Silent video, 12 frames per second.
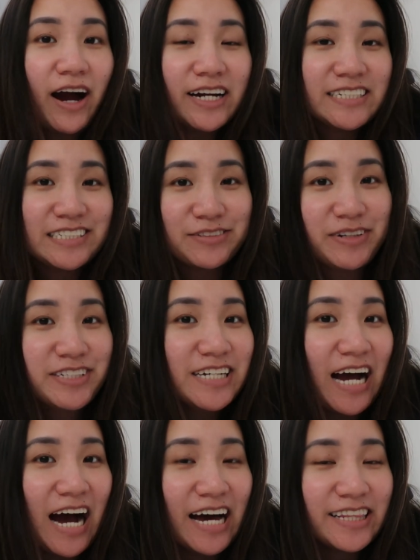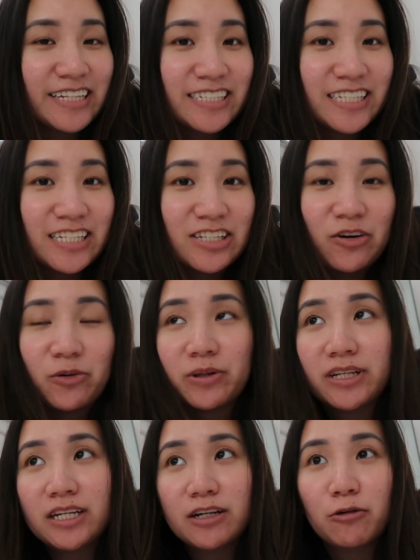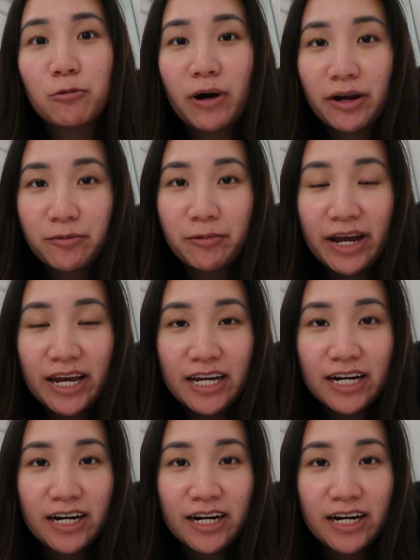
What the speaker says: I just want to add, this is only one way